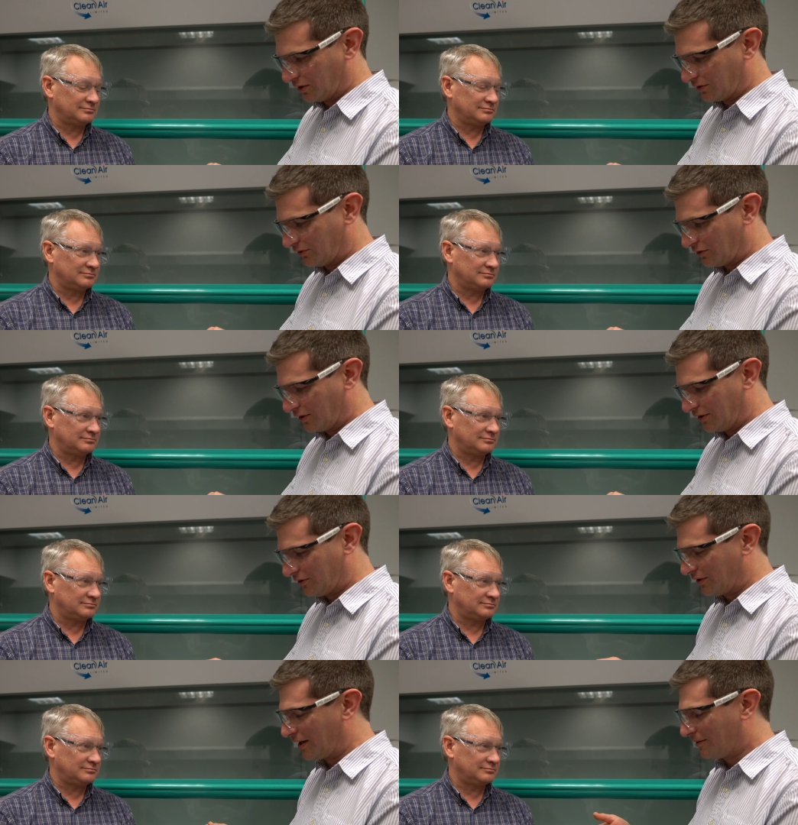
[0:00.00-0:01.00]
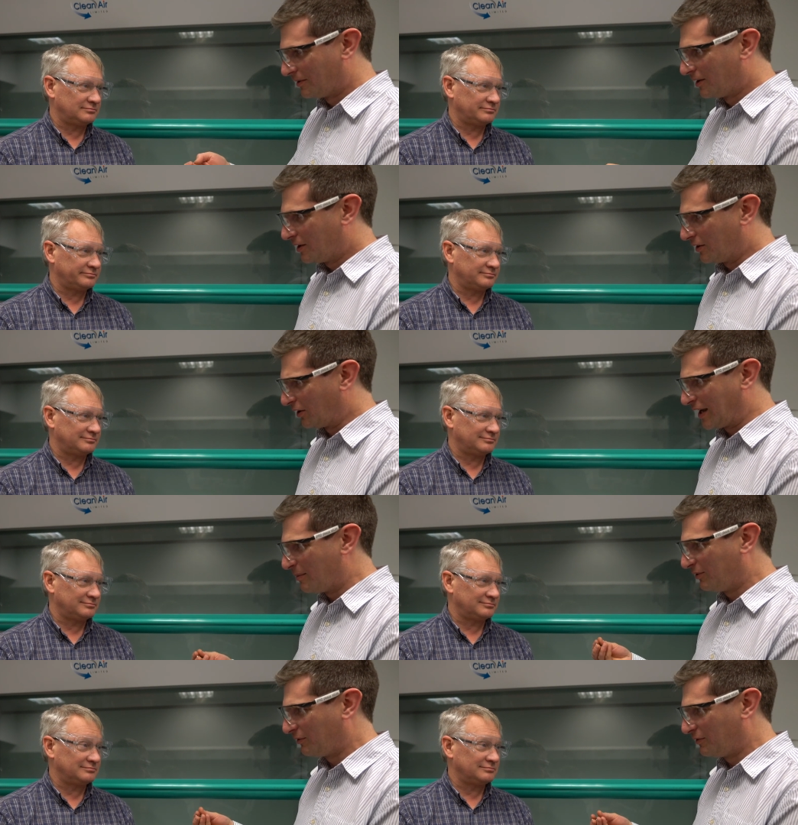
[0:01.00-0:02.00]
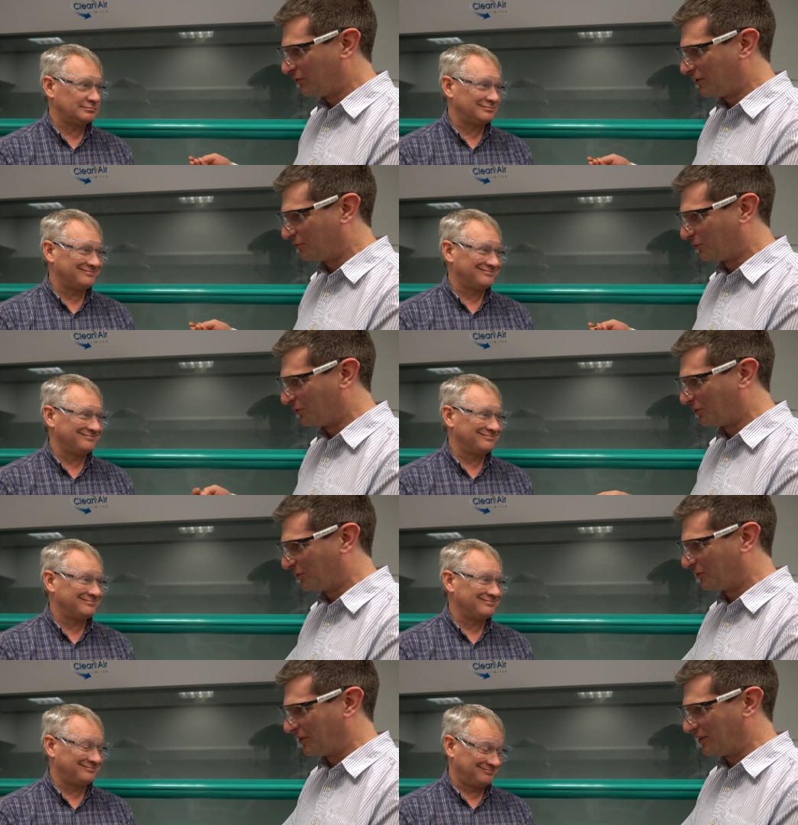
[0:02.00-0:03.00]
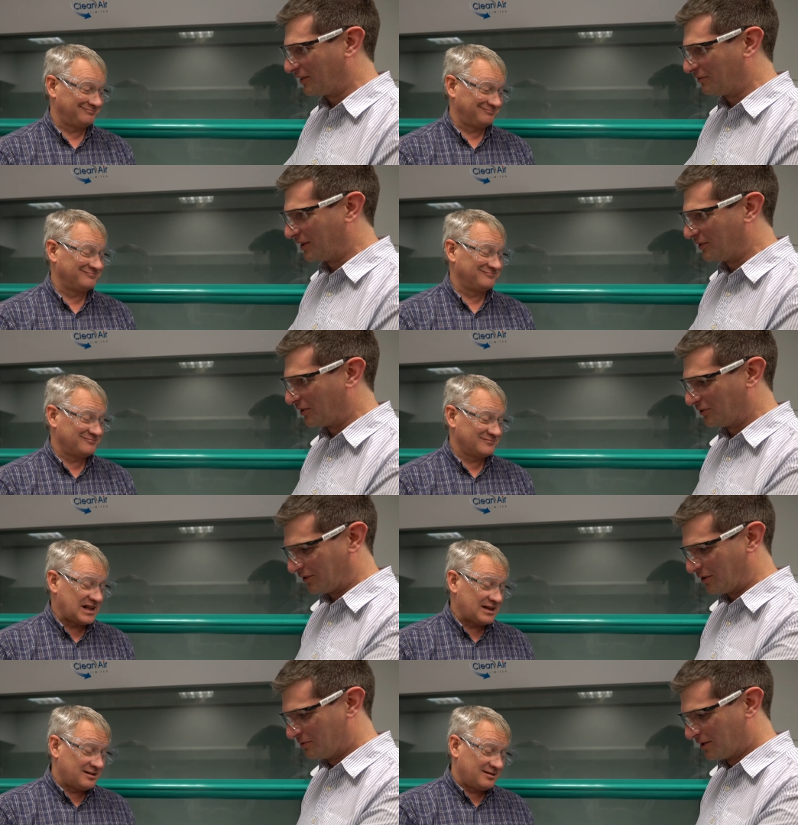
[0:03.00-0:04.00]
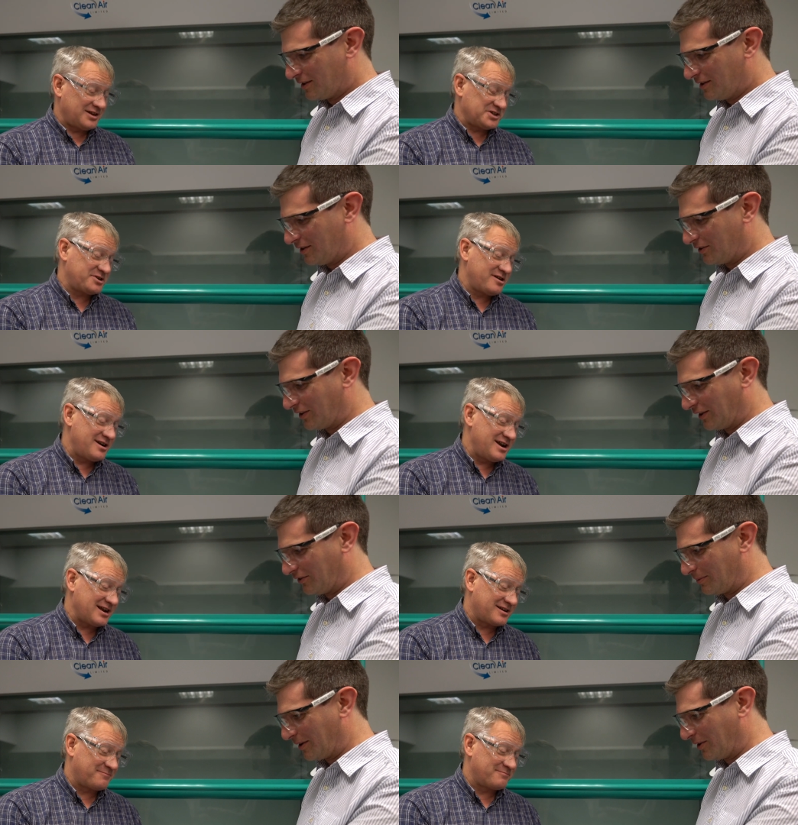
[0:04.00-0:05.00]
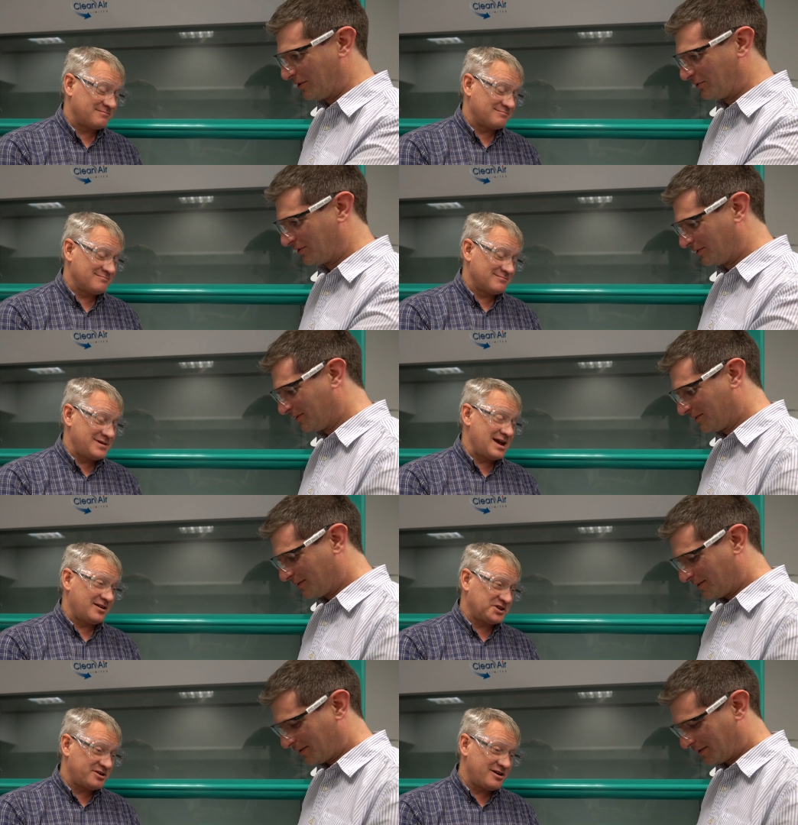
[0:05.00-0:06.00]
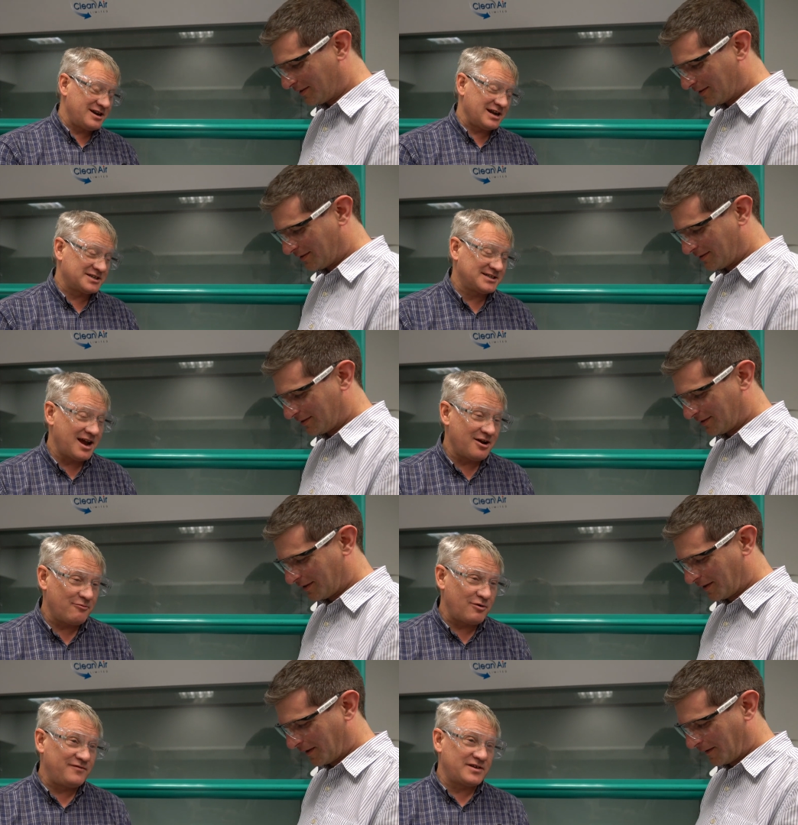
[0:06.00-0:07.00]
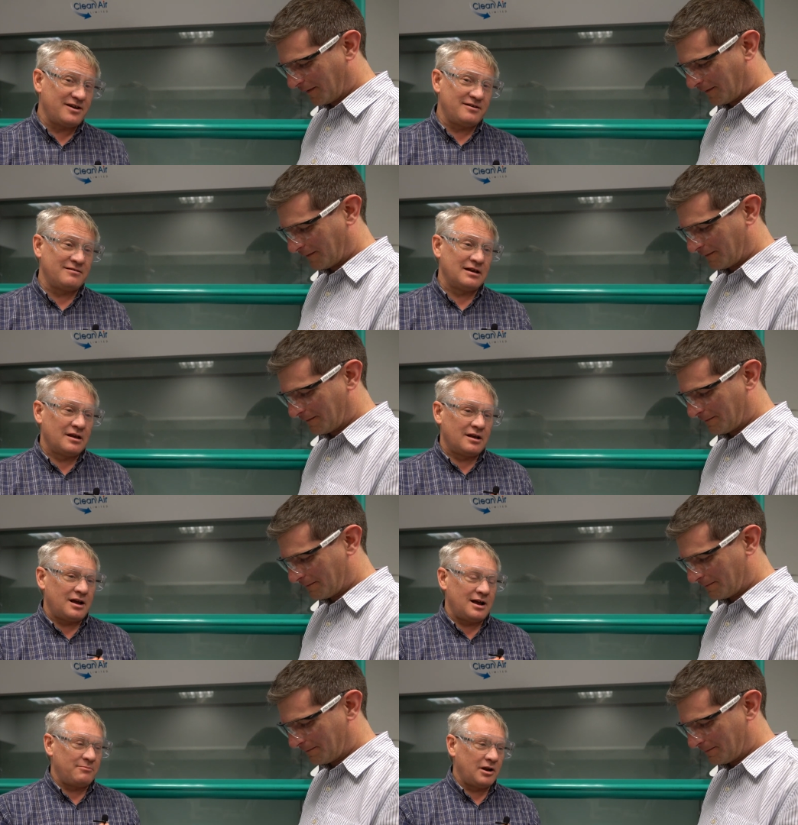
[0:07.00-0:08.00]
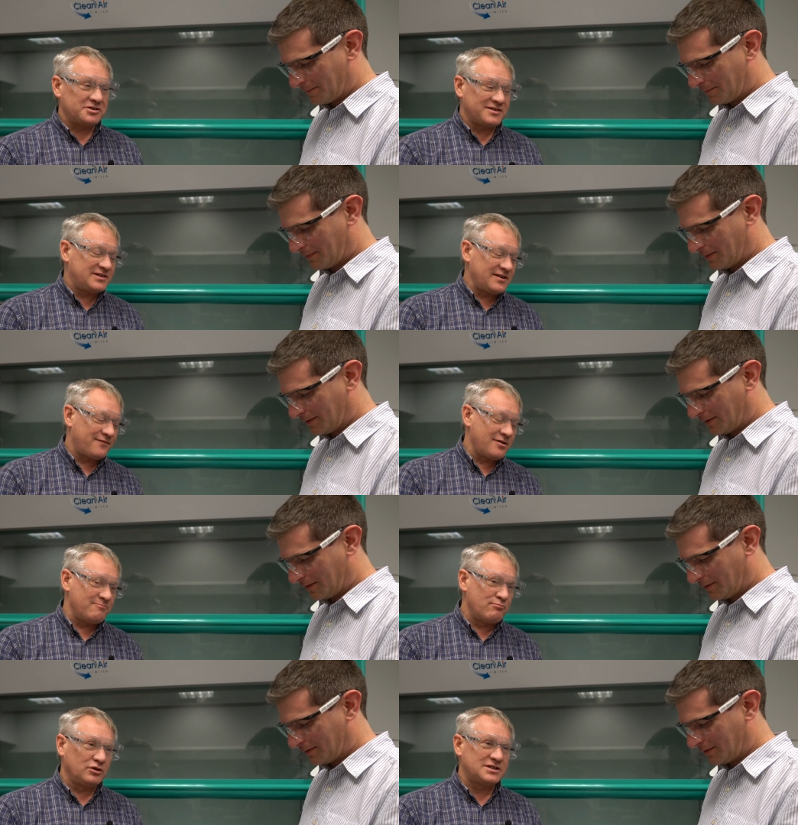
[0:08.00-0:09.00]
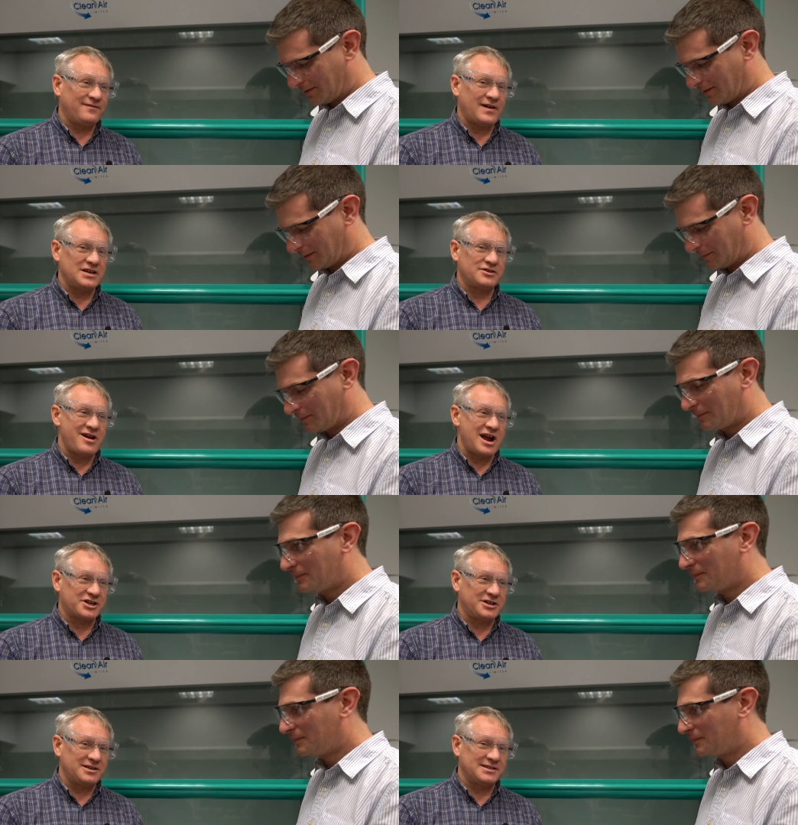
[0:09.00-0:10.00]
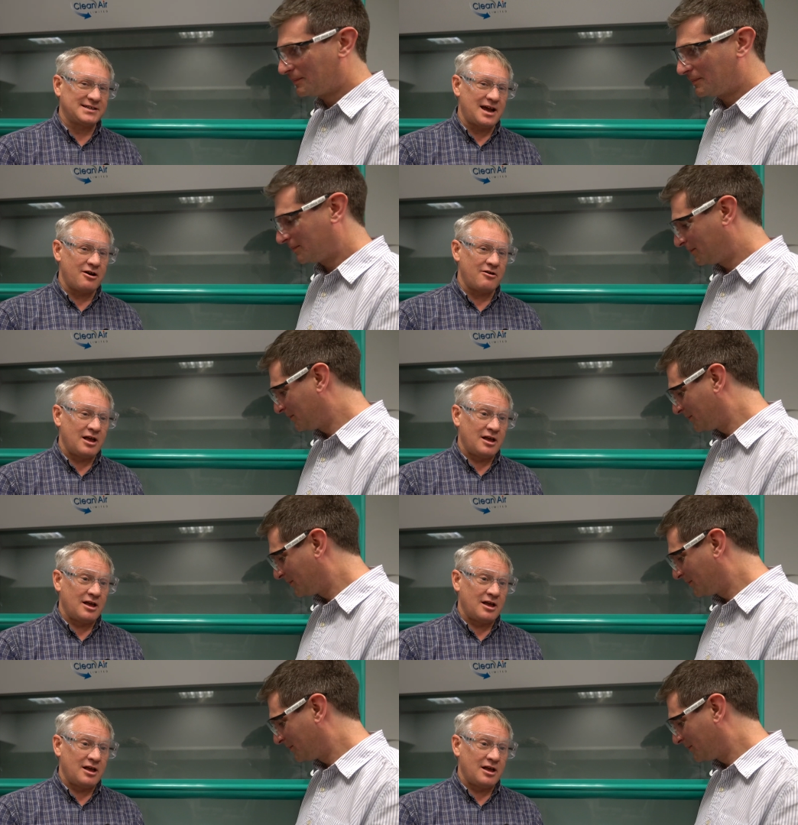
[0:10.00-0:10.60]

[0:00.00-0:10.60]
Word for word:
Speaker 1: work that's gone into that. And our chemists have used it for all sorts of things, haven't they, John? So that's you right, can tell Nick. us about those.
Speaker 2: Yeah, that's right, Nick. So we've done um, lots of different multi-phase reactions. So